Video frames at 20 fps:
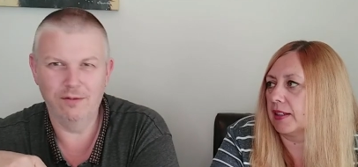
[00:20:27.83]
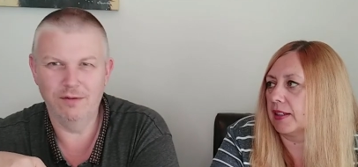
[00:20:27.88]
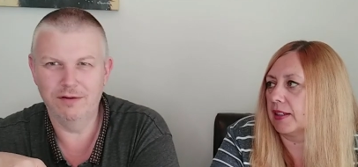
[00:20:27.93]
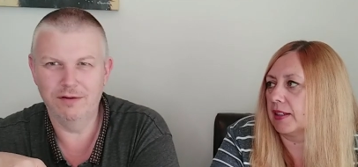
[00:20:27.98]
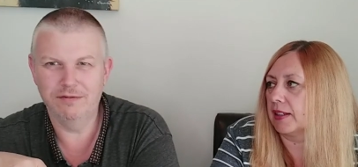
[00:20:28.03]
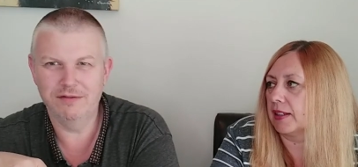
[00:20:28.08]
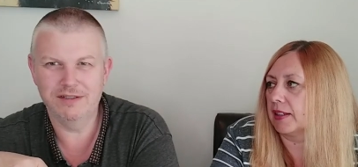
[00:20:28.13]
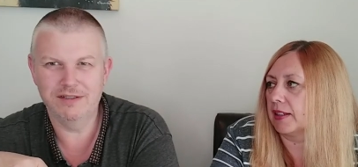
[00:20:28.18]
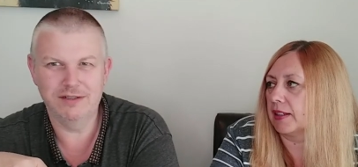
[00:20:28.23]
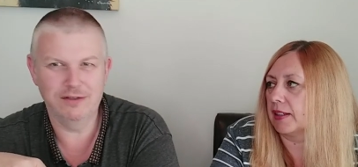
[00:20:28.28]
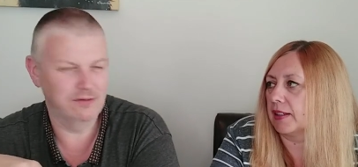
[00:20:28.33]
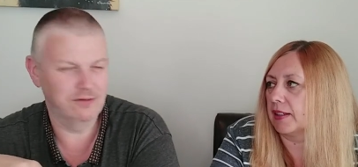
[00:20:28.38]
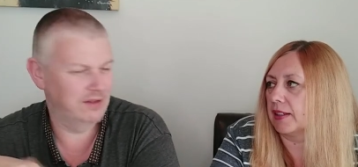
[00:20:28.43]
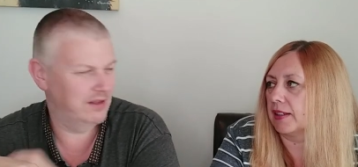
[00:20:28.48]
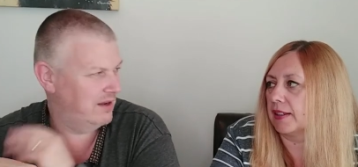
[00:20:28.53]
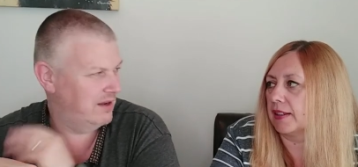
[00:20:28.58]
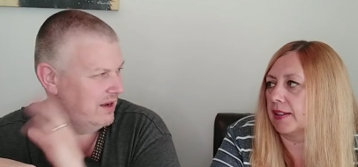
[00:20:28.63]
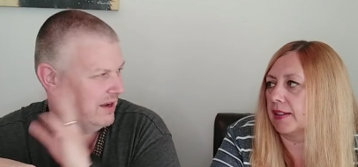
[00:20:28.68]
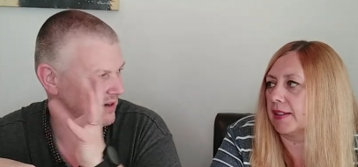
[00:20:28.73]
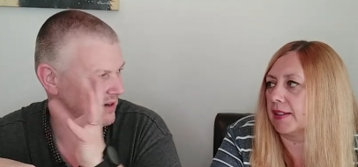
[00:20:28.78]
Speaker 1: oh, I wonder if it's still
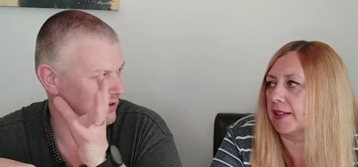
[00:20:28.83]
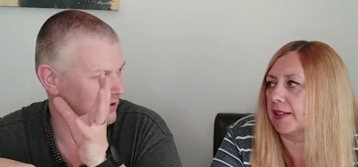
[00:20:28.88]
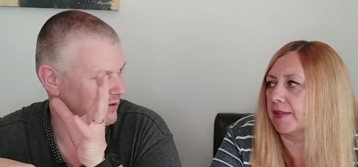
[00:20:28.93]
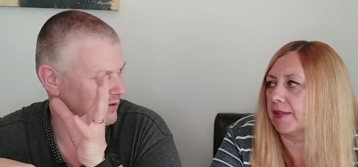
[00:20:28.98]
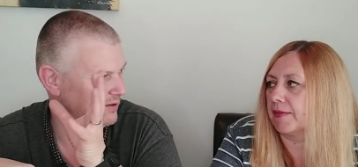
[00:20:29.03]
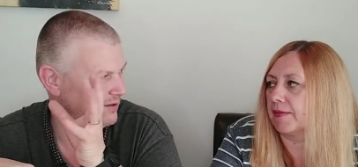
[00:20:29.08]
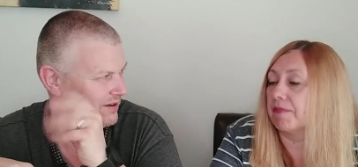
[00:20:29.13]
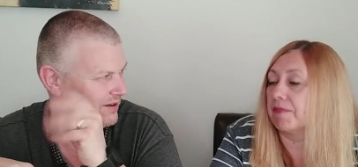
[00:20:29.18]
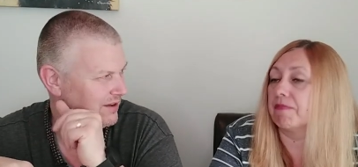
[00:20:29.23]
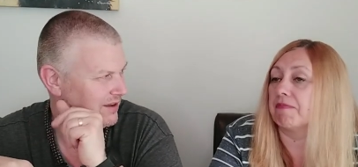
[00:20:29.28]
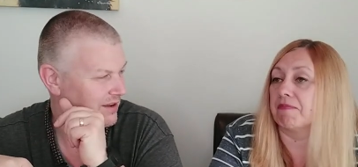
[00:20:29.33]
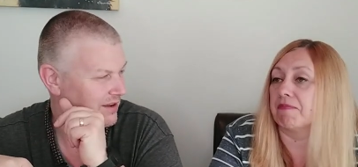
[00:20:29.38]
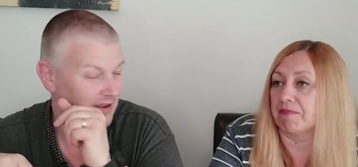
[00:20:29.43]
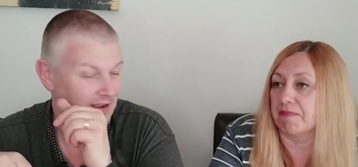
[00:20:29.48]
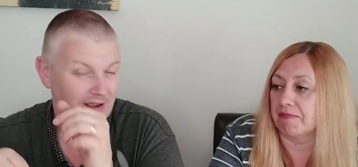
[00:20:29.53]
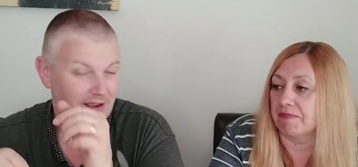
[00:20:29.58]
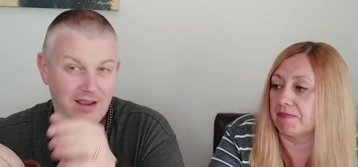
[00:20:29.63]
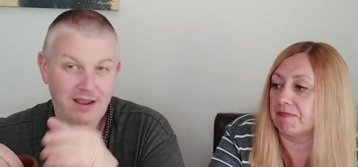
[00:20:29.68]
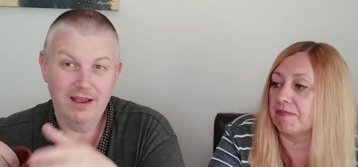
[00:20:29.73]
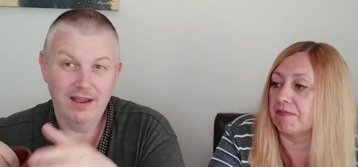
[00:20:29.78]
there. I had a look,
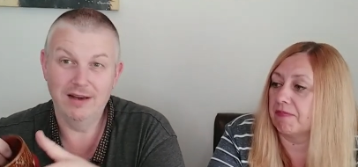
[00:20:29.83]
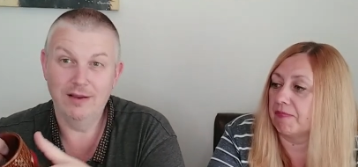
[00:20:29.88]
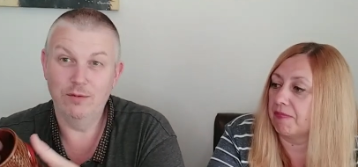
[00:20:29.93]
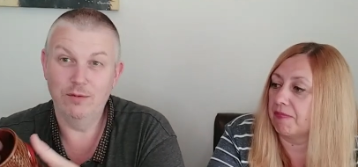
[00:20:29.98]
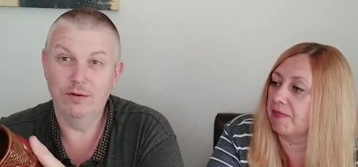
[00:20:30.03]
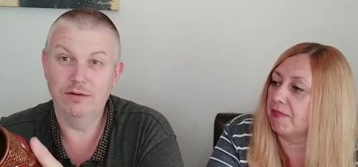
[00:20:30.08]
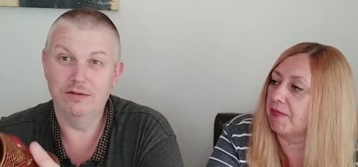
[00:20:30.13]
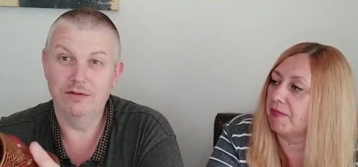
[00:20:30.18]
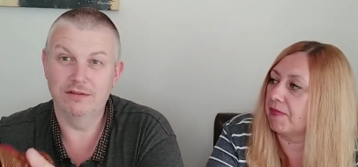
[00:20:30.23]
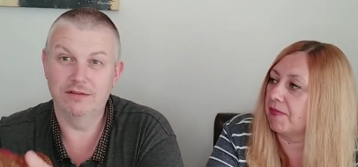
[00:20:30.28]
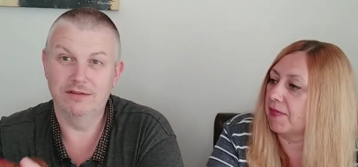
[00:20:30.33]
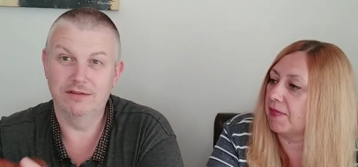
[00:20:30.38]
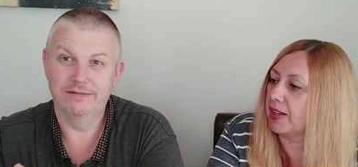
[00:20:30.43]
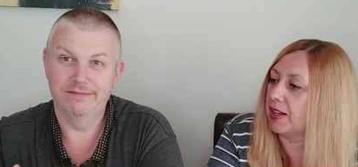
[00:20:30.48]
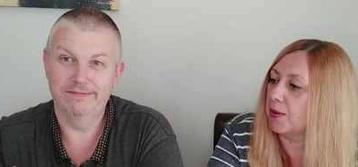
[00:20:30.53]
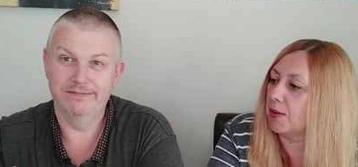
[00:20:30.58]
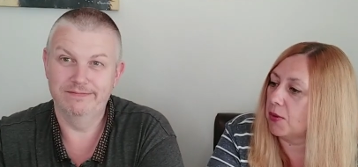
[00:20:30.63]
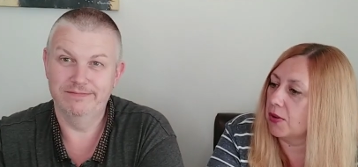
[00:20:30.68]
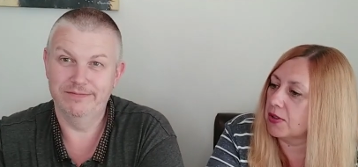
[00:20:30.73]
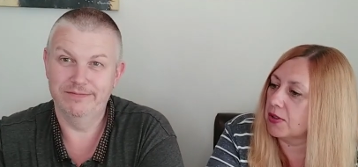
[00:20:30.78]
and it was.
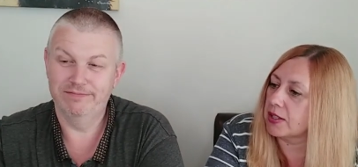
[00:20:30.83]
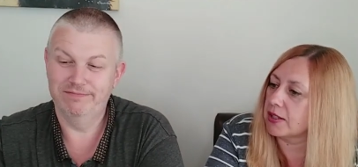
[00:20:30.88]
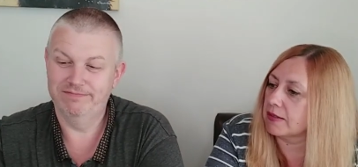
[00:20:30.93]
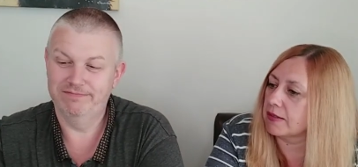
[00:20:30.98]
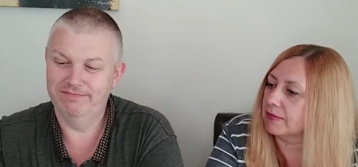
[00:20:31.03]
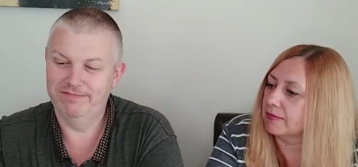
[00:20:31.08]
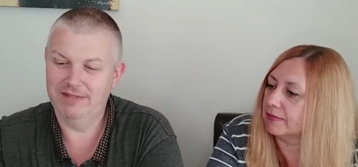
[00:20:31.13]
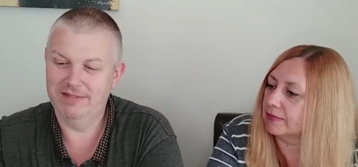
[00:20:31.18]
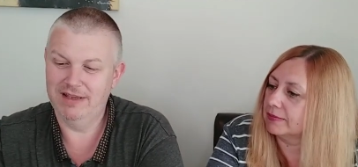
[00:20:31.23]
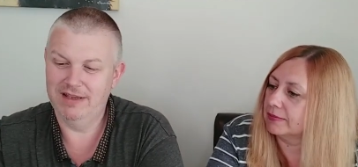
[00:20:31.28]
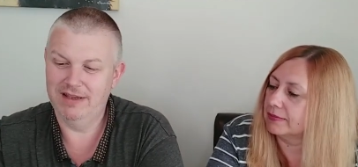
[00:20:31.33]
And it was.